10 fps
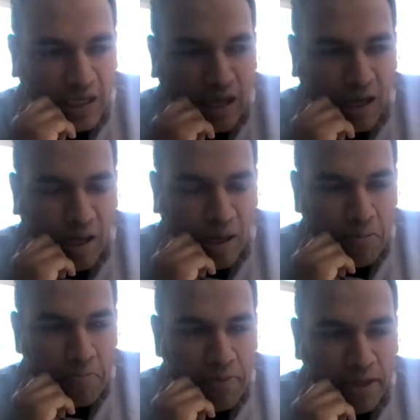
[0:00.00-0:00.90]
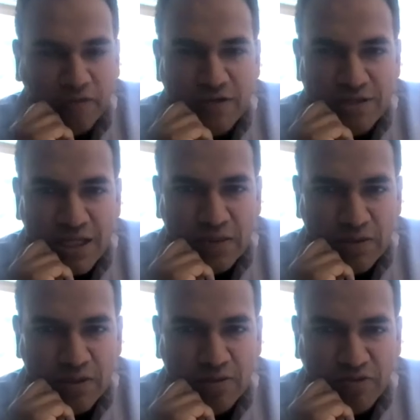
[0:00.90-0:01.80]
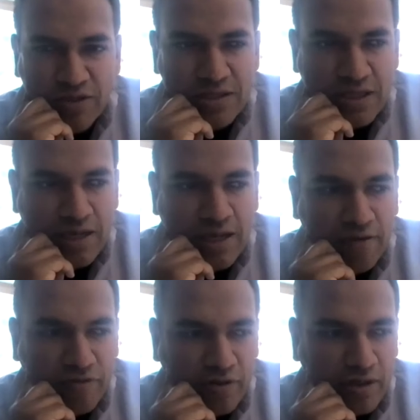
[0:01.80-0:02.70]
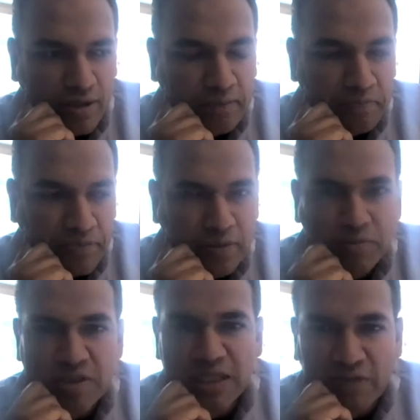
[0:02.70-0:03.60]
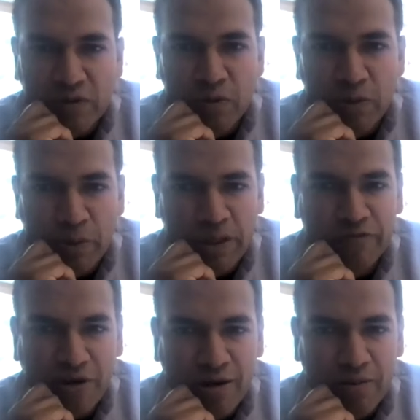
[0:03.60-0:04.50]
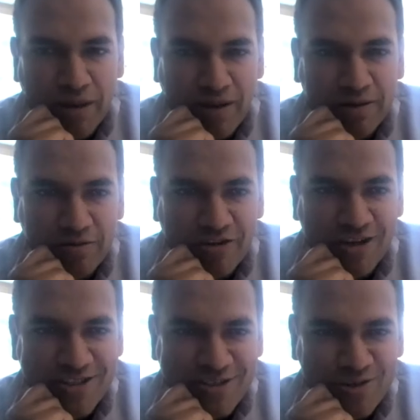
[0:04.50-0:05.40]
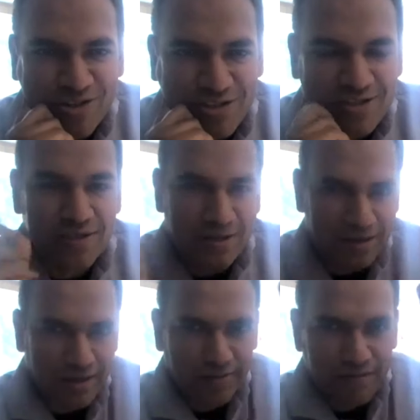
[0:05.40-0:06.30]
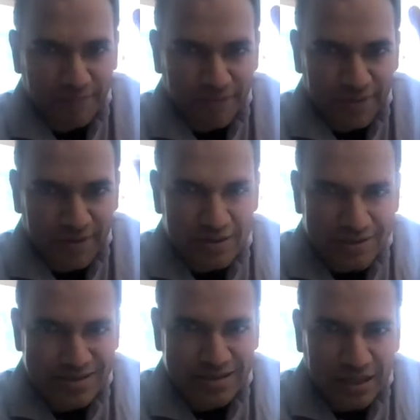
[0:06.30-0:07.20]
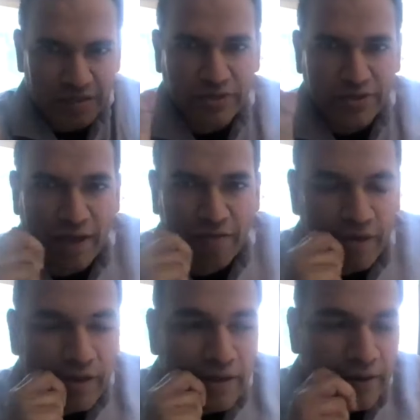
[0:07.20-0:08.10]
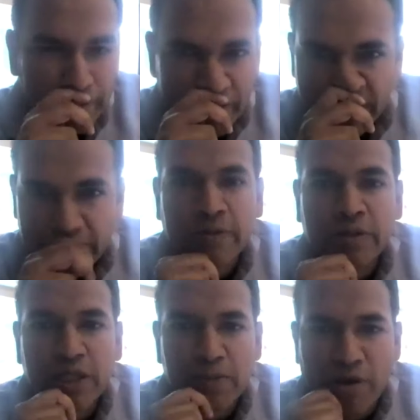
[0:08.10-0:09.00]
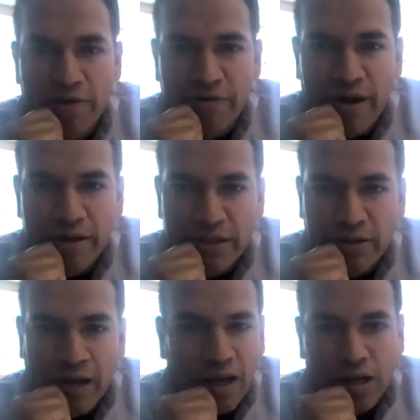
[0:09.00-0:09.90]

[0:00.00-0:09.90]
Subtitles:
And if you said you were doing VC in Africa, particularly if you were one of our American friends who just discovered Africa, you'd be running around going,